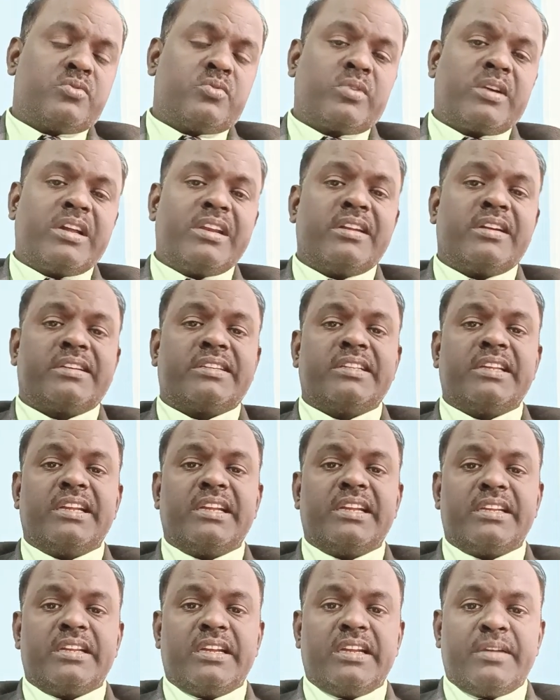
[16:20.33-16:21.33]
collect the
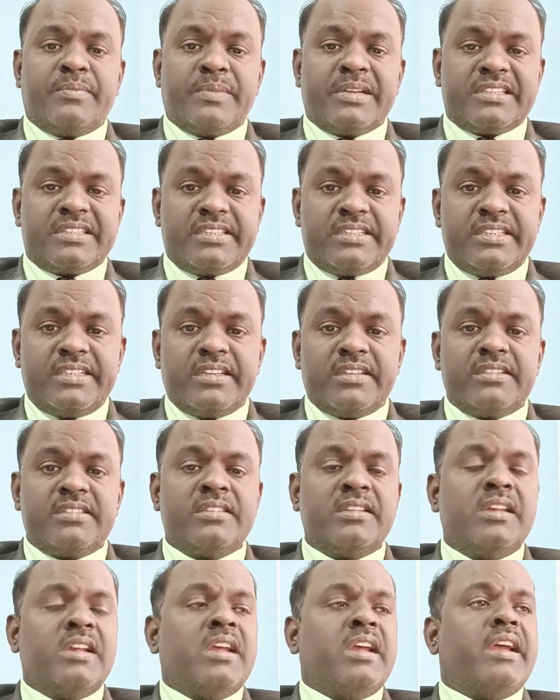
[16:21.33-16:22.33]
msts,
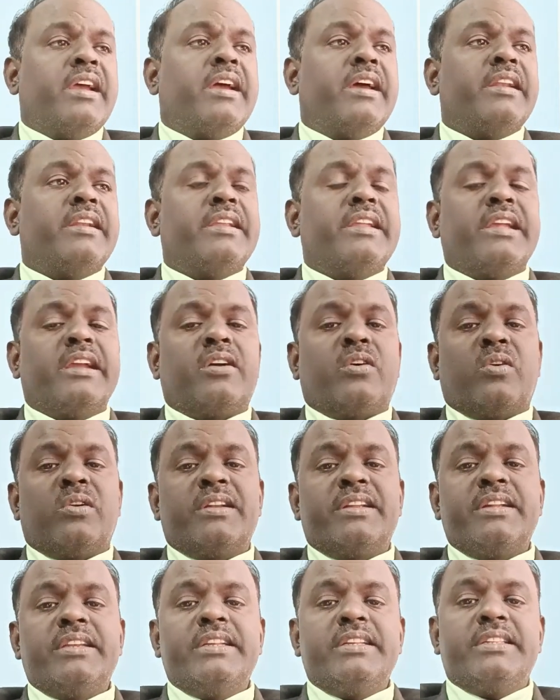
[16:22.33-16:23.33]
and
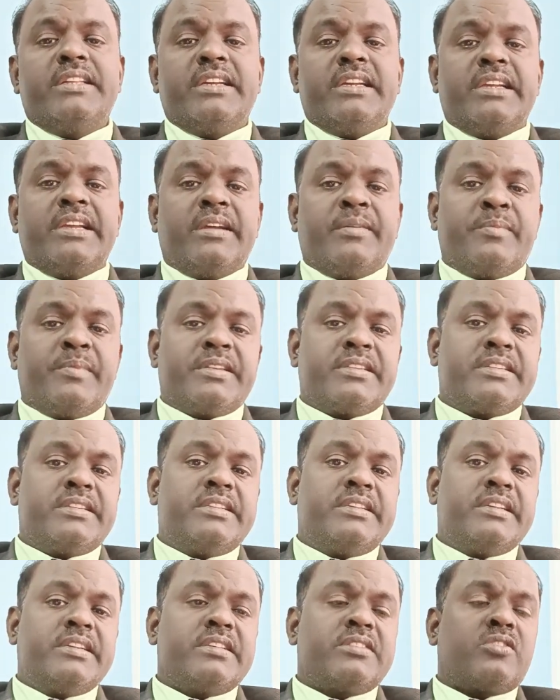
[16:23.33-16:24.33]
accordingly the
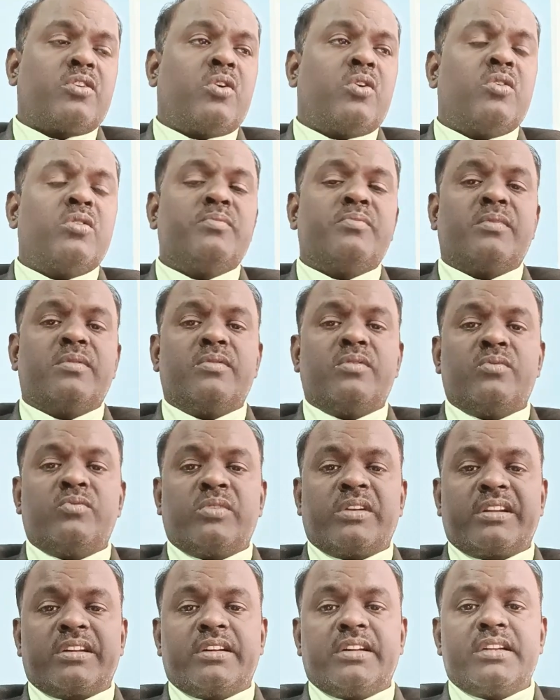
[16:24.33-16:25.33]
msts all
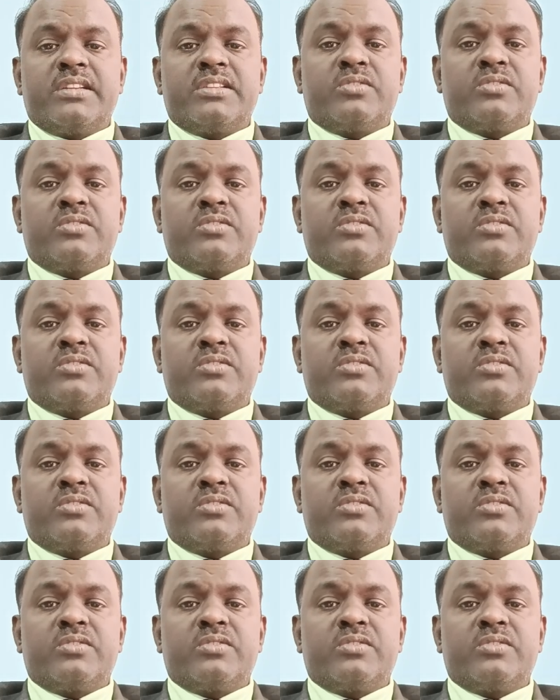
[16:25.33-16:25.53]
workers,